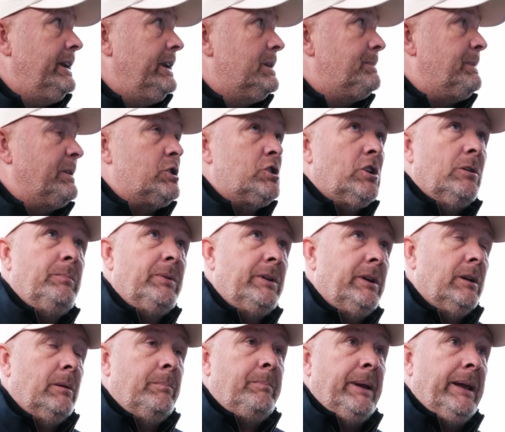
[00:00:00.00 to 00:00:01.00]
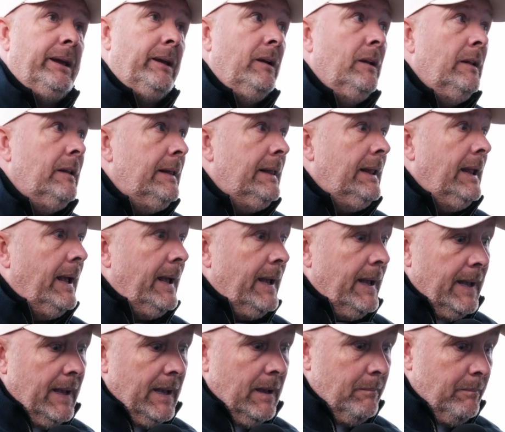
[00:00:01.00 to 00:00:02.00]
He's been chomping at the bit.
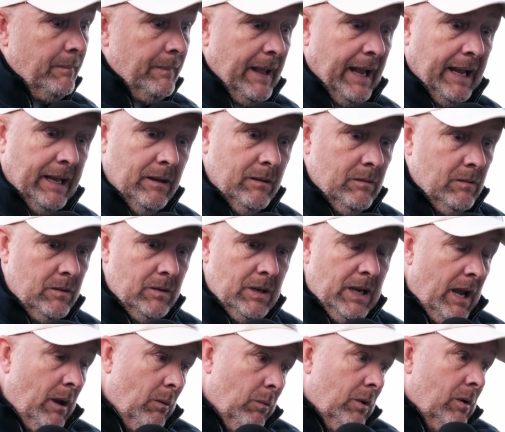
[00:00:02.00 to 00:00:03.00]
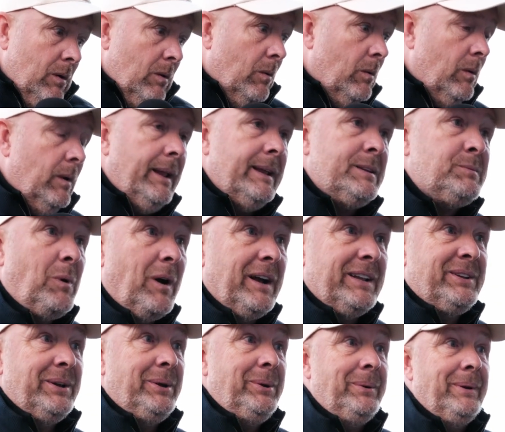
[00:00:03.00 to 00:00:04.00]
Look, that's what I
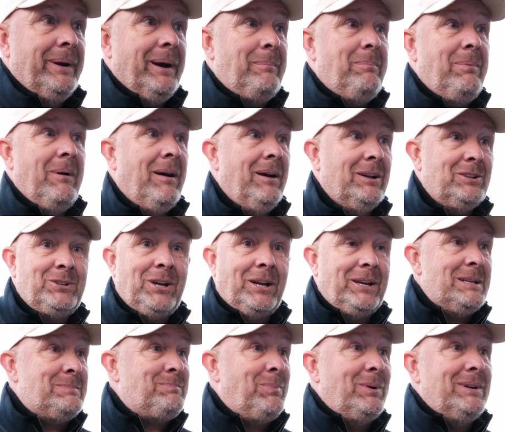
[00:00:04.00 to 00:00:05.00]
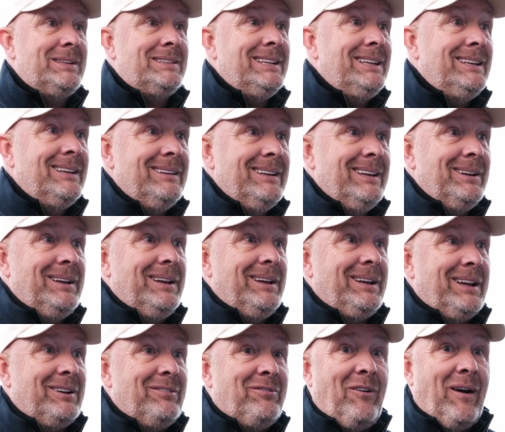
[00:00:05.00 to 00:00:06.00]
do. I chuck these boys in. You're
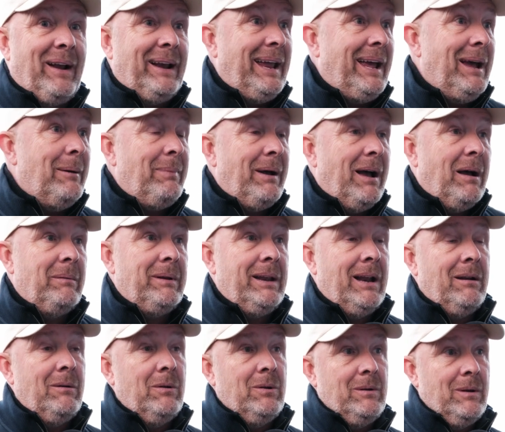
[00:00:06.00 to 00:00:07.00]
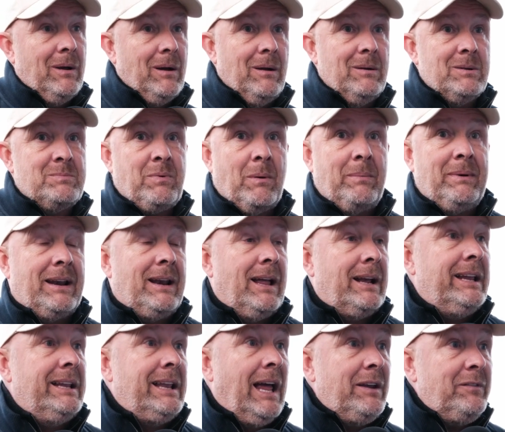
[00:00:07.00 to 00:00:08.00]
going to find out about him. It's probably
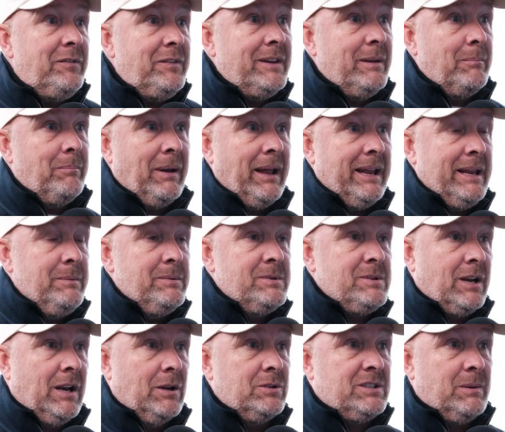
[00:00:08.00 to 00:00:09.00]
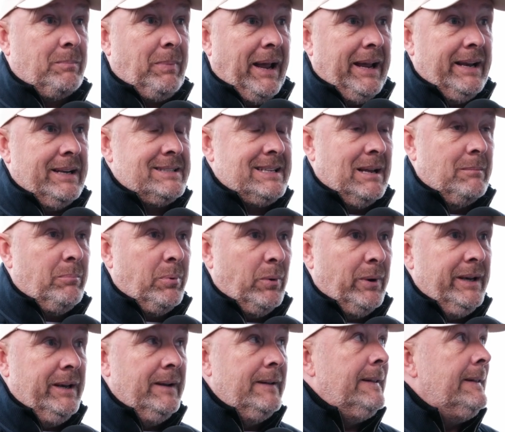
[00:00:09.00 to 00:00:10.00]
unlucky Nathan didn't play. He was close to playing at some
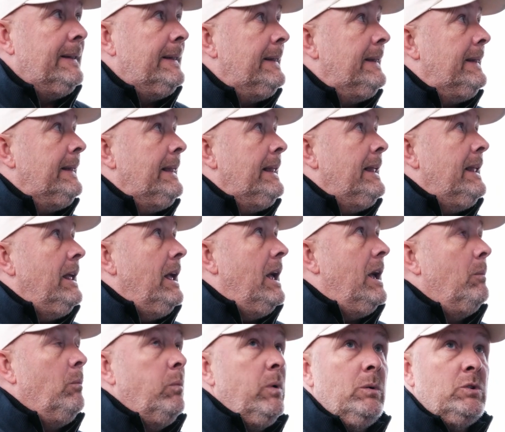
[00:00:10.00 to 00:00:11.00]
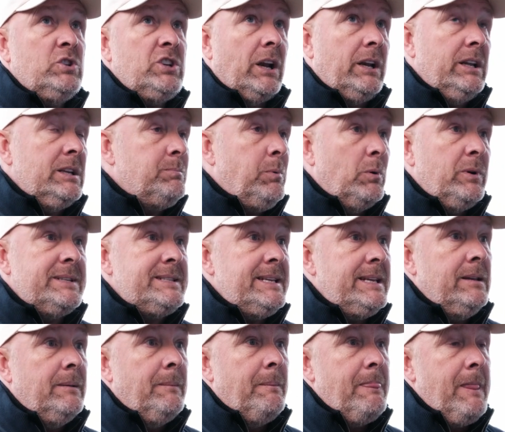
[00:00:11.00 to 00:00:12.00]
point. We'll chuck these boys
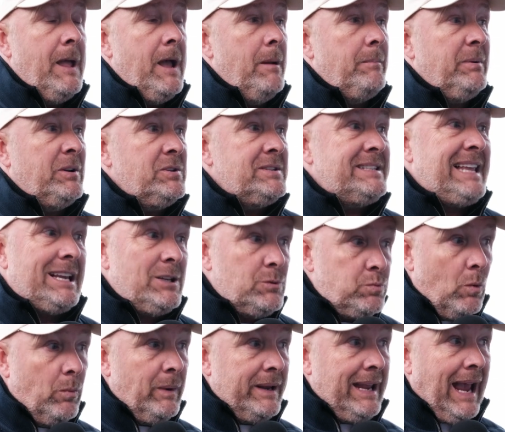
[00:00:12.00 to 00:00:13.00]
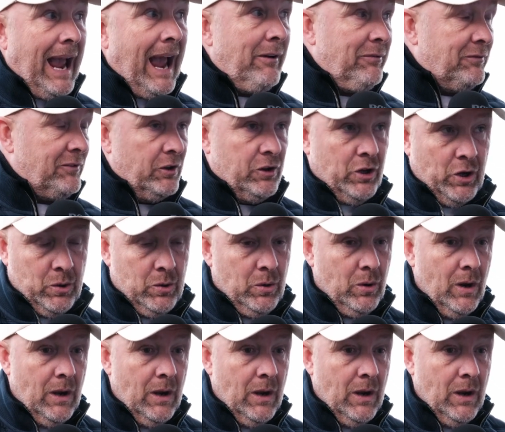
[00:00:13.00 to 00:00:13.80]
in because that's what we have to do.